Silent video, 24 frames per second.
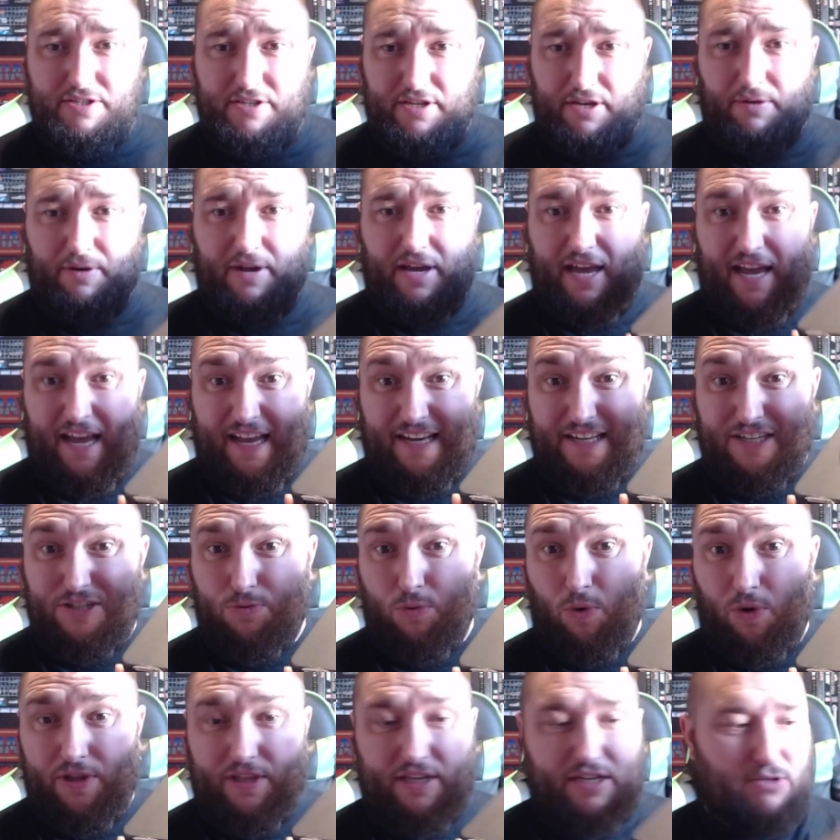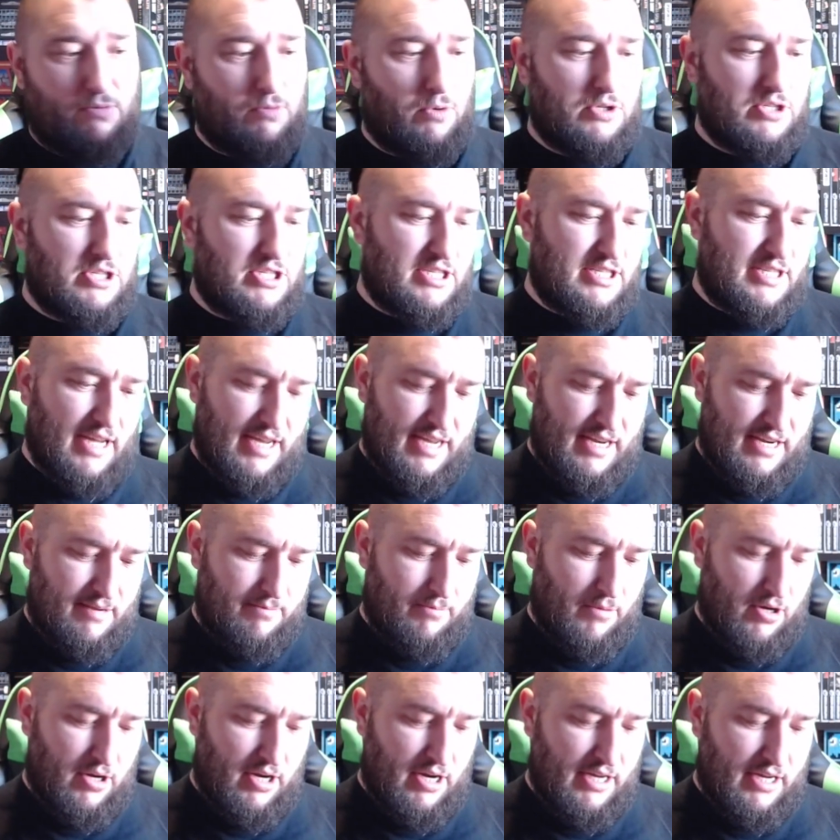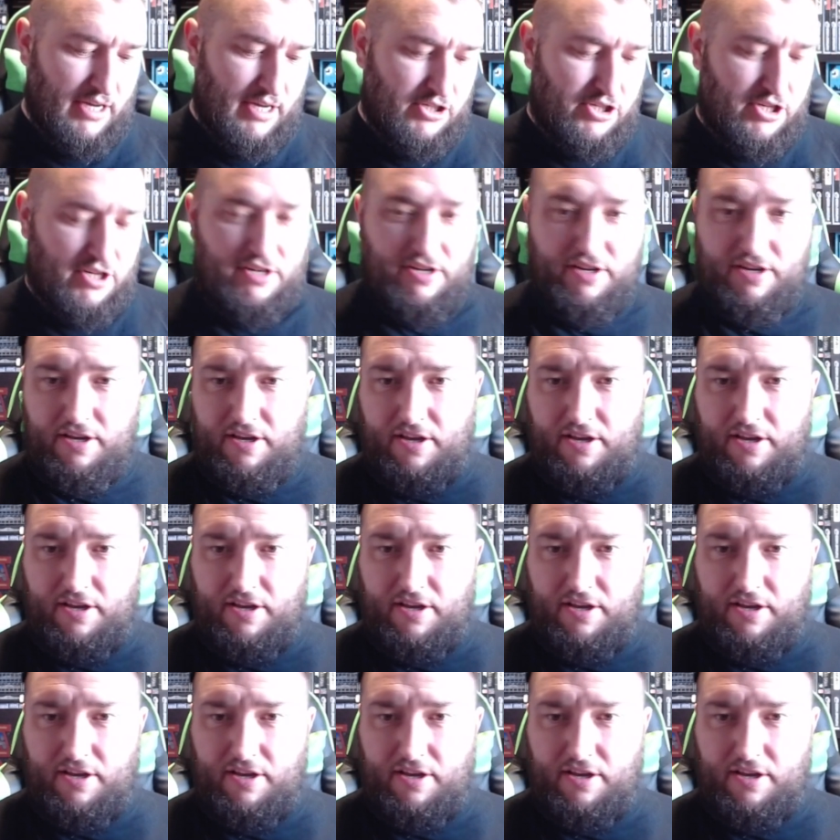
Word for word: So hence why this one's staying in my collection.